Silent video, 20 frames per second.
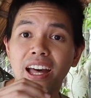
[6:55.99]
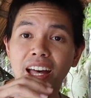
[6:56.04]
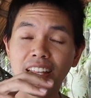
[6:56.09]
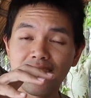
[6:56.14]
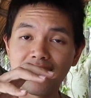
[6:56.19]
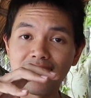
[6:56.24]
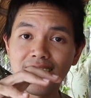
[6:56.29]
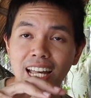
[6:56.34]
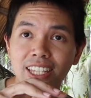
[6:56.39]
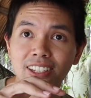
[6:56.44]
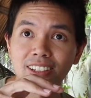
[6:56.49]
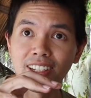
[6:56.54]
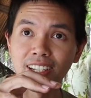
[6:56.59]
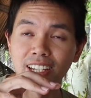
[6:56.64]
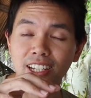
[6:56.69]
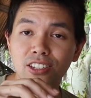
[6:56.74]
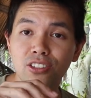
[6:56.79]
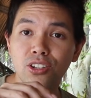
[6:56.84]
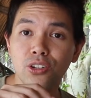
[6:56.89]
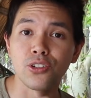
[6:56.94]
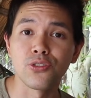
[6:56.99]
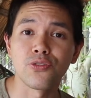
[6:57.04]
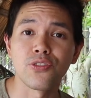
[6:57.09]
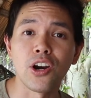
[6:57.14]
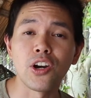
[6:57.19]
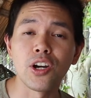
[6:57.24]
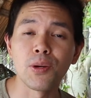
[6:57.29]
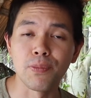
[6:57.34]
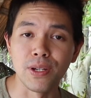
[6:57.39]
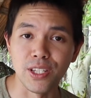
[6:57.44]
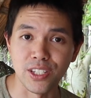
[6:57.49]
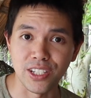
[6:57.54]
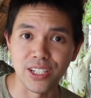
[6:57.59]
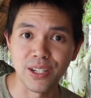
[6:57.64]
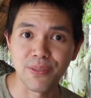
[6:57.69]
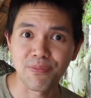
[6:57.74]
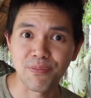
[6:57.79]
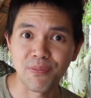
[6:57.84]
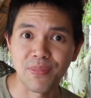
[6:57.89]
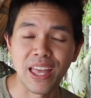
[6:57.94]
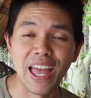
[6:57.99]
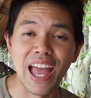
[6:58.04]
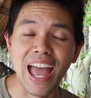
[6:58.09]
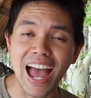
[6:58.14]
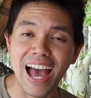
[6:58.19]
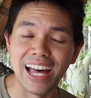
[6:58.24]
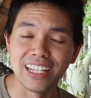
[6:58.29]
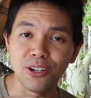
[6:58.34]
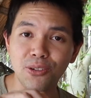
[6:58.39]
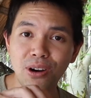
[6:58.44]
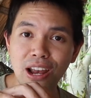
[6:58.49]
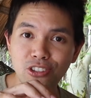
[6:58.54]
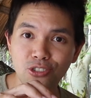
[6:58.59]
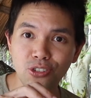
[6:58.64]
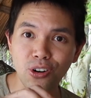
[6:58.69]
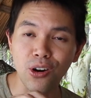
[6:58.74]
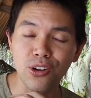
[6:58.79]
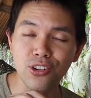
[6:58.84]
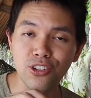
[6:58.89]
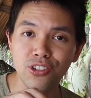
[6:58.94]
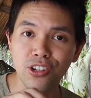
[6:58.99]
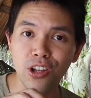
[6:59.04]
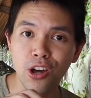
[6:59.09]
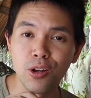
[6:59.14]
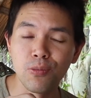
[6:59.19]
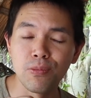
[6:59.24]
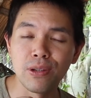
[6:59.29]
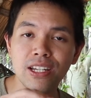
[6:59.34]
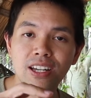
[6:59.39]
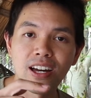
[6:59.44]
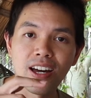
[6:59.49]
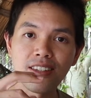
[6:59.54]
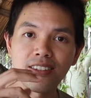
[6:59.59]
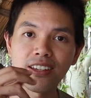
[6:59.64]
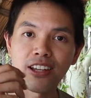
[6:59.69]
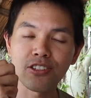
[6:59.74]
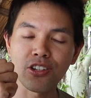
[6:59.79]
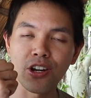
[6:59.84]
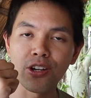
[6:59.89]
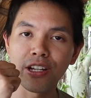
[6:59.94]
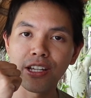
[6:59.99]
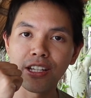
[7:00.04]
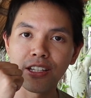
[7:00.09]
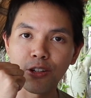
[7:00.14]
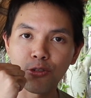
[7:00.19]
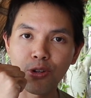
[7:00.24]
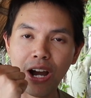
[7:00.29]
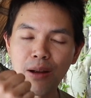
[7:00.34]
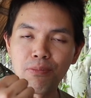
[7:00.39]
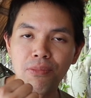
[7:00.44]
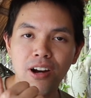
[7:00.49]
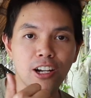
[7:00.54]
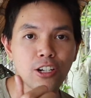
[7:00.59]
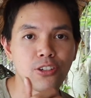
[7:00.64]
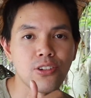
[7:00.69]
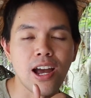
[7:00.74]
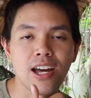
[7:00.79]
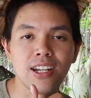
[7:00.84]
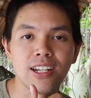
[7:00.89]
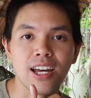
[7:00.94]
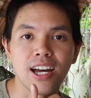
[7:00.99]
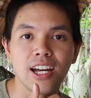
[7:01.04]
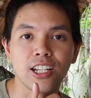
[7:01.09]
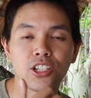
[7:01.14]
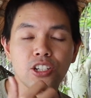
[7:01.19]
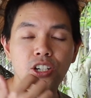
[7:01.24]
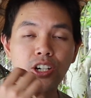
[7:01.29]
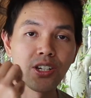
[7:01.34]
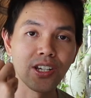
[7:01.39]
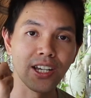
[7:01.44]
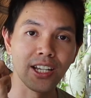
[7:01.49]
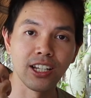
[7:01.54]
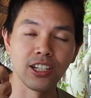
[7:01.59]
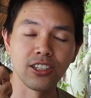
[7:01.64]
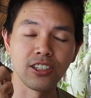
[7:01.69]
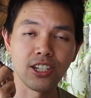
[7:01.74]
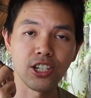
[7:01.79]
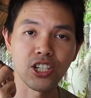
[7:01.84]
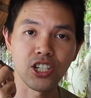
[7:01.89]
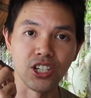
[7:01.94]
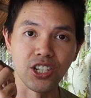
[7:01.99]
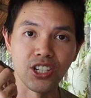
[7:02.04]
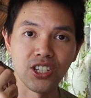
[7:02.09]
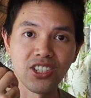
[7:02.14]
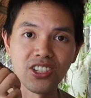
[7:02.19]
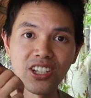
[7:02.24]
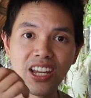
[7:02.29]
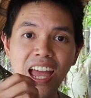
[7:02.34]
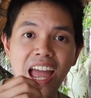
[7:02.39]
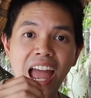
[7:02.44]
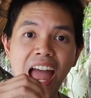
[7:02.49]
It's Saturday, so it's very busy. And the restaurant is known because there's only the grandma and granddad cooking the dishes.